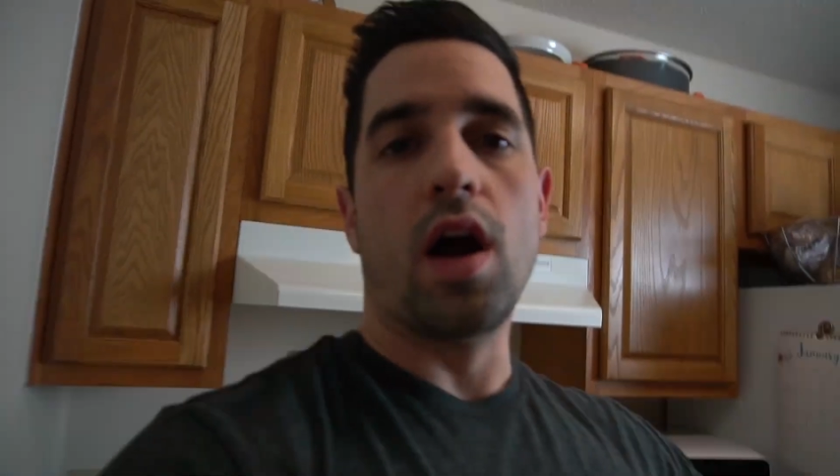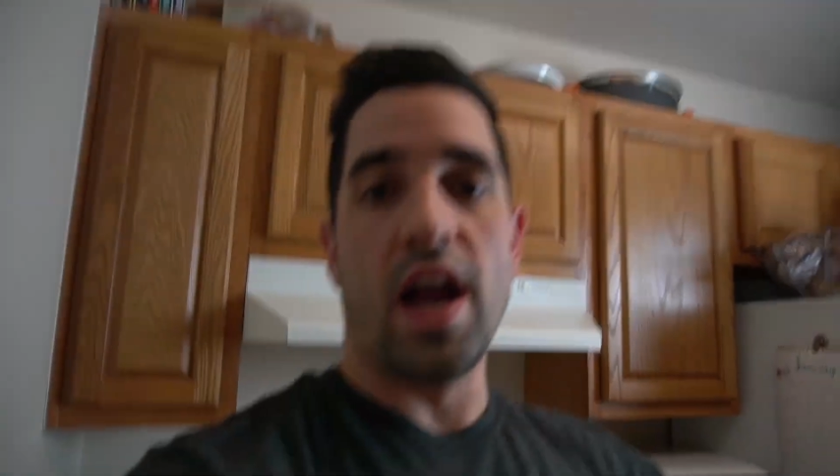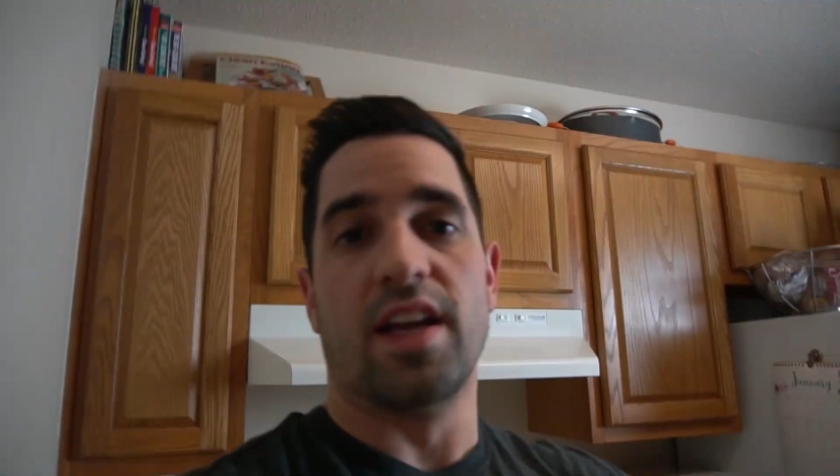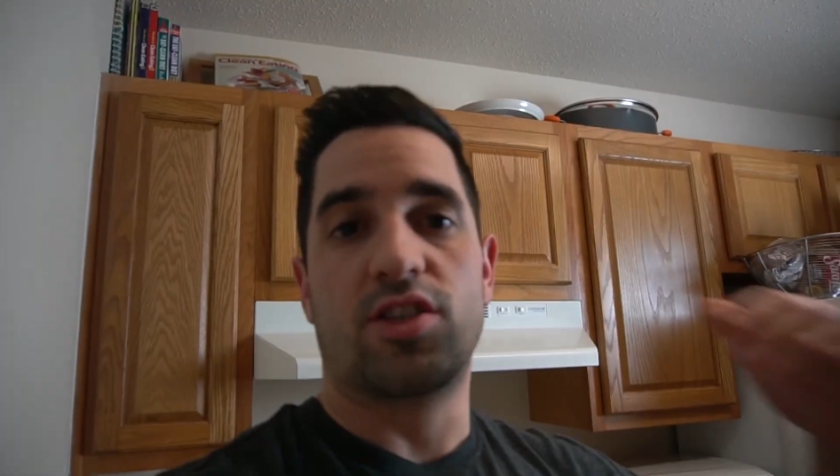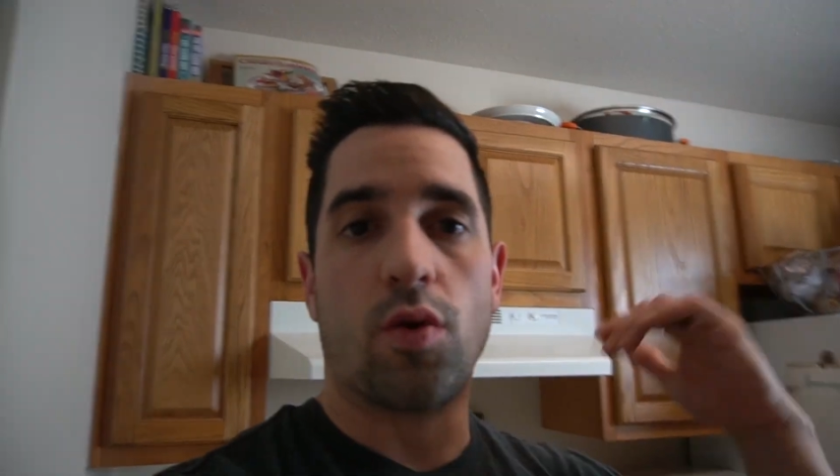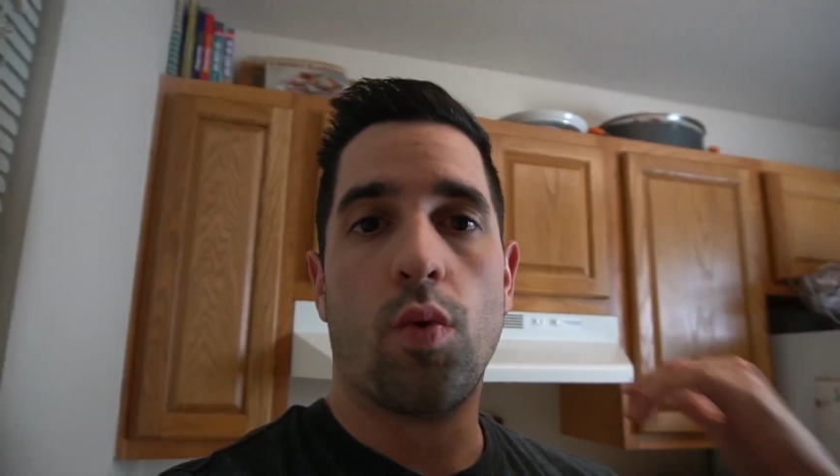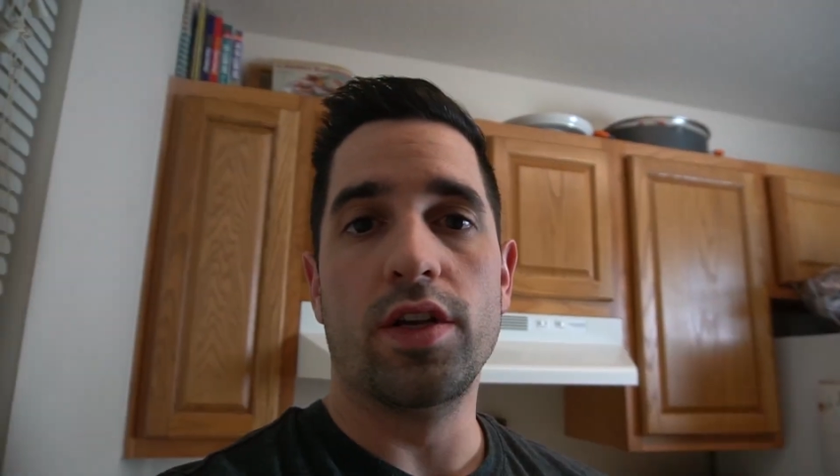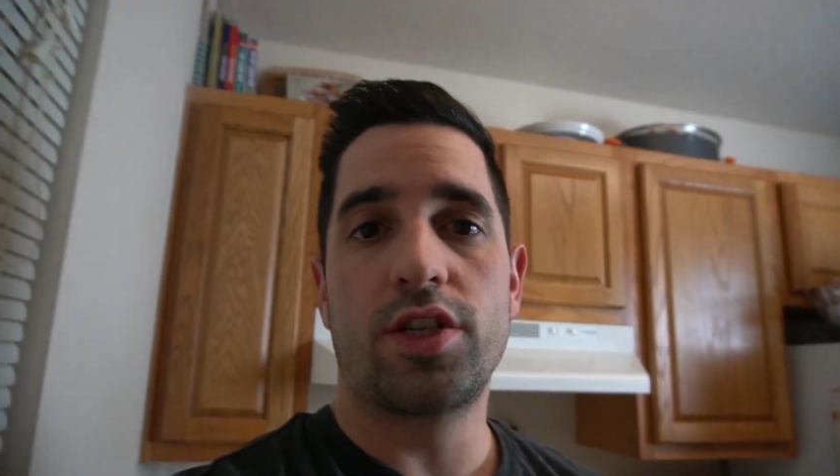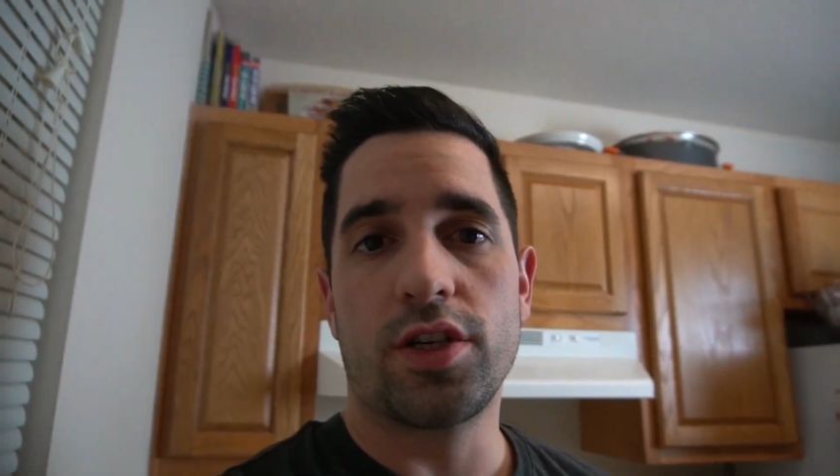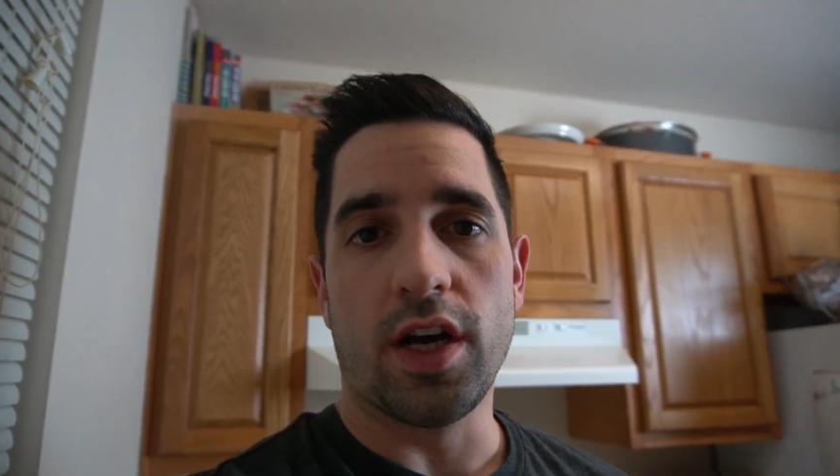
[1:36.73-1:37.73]
All right, and so
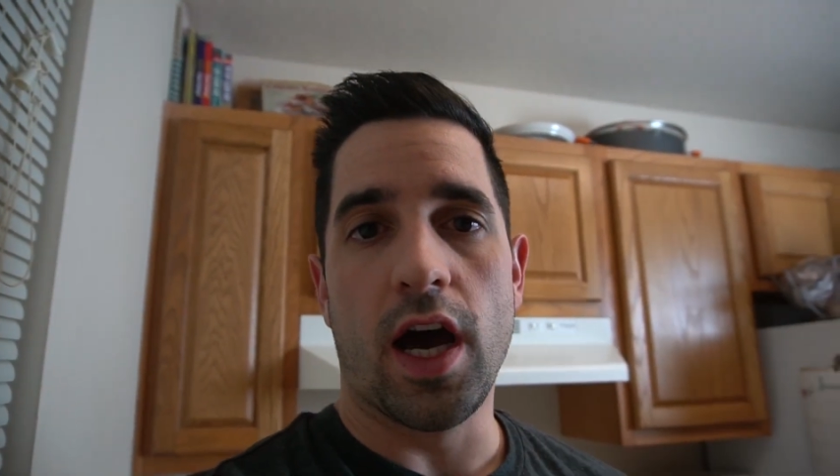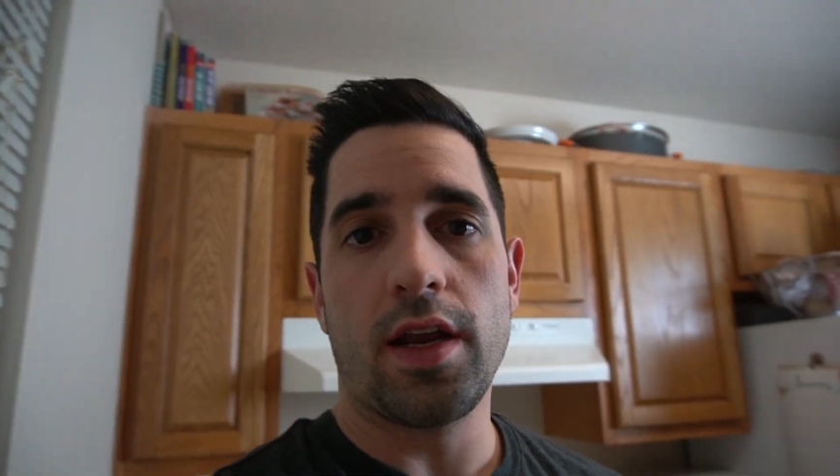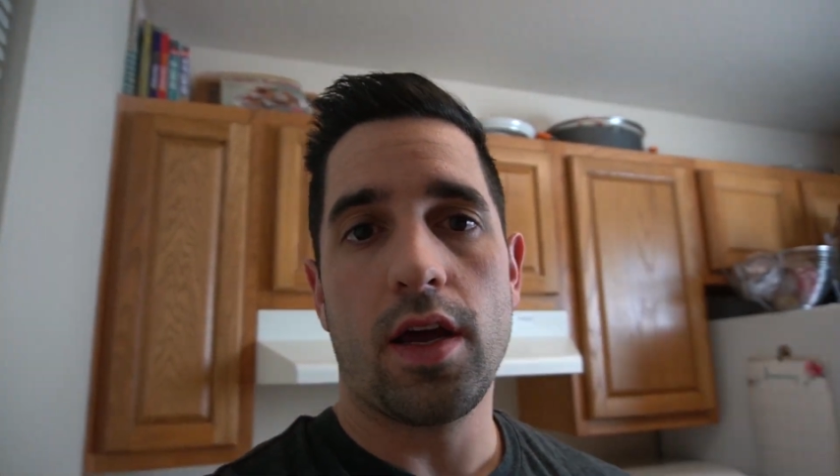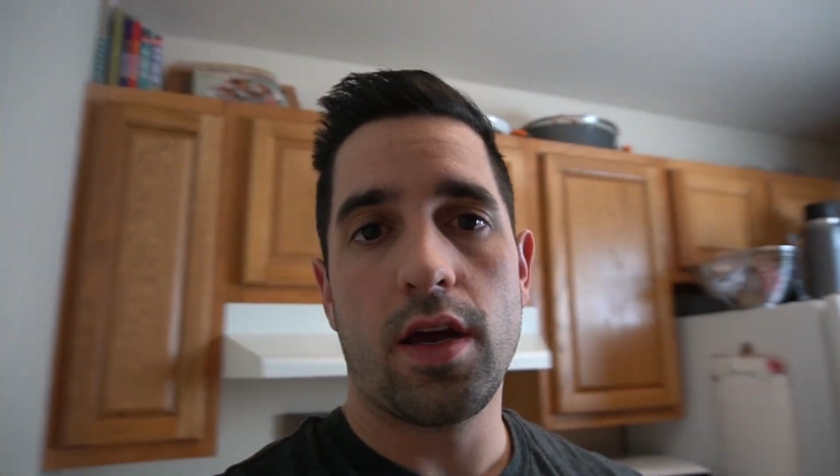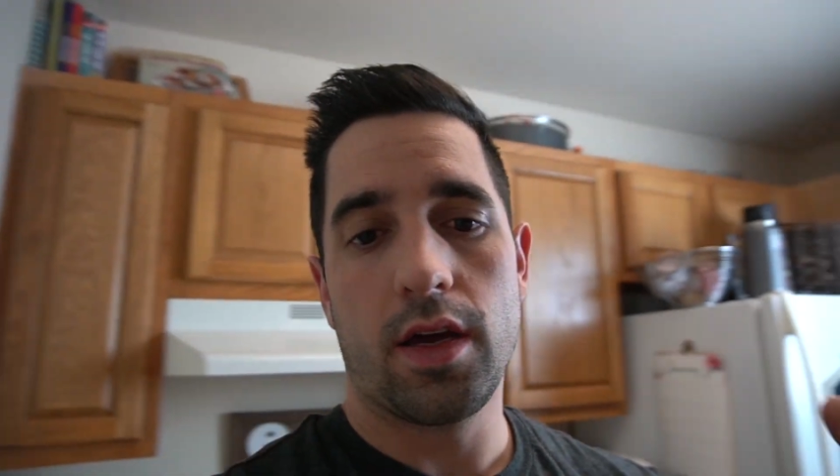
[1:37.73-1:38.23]
once you're done